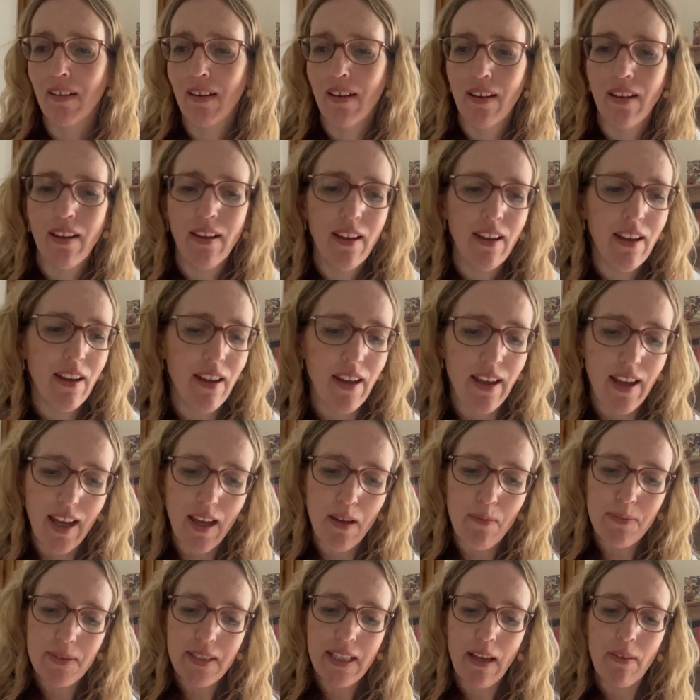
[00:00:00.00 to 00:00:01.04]

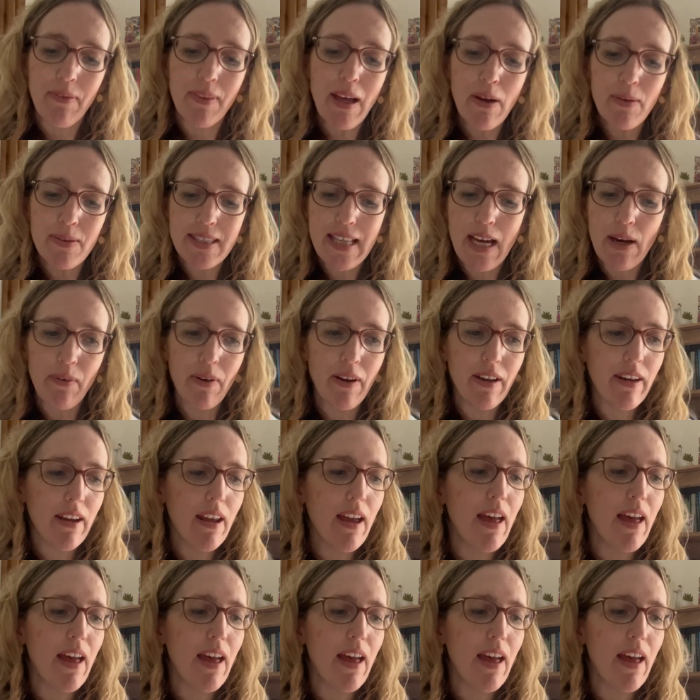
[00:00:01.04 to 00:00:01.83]
So yeah, that was that one.